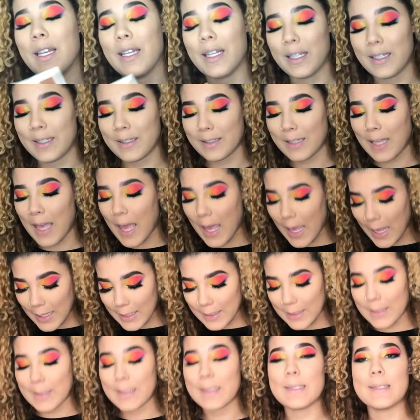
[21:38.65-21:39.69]
these
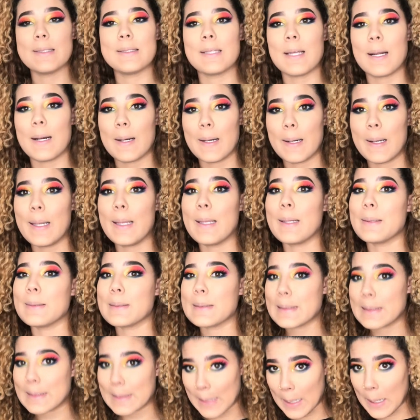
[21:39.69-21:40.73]
colors are a
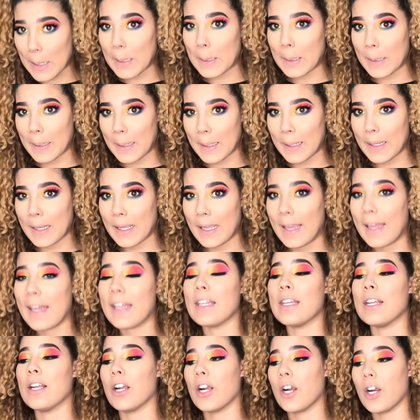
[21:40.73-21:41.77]
little dark
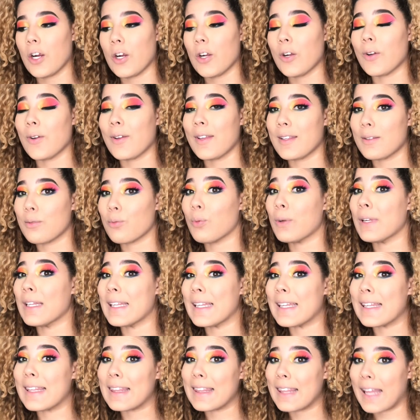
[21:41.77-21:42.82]
and your girl is
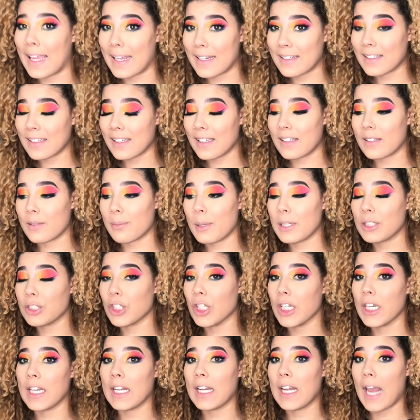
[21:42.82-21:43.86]
really light,
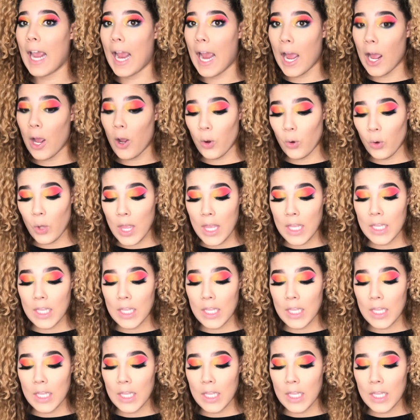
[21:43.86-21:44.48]
especially now